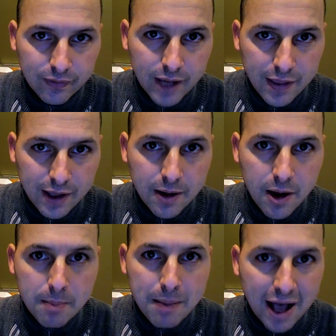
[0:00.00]
and then
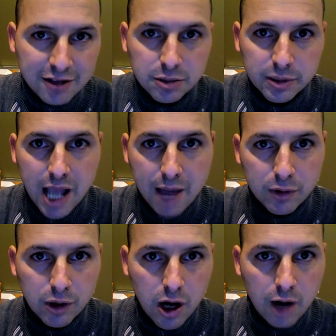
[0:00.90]
possibly have
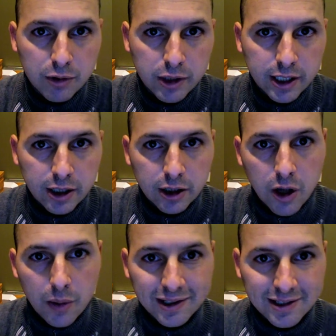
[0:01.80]
a recovery
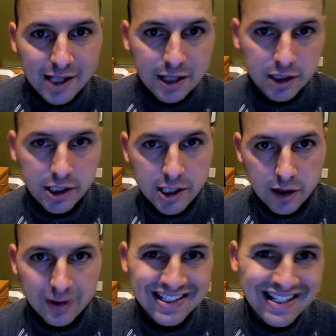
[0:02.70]
going into the end of the year.
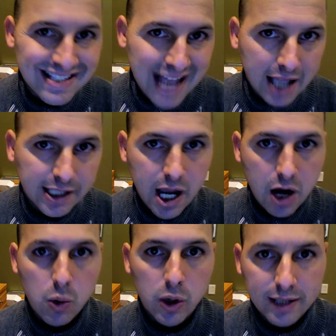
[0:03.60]
And that's exactly how
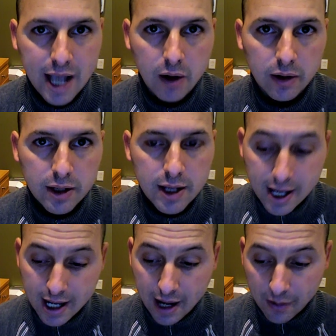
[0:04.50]
it worked out.
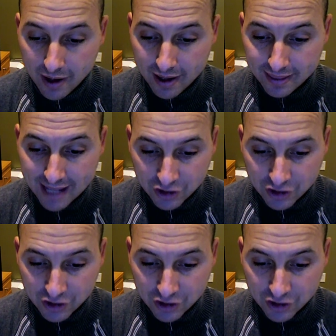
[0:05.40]
Now, that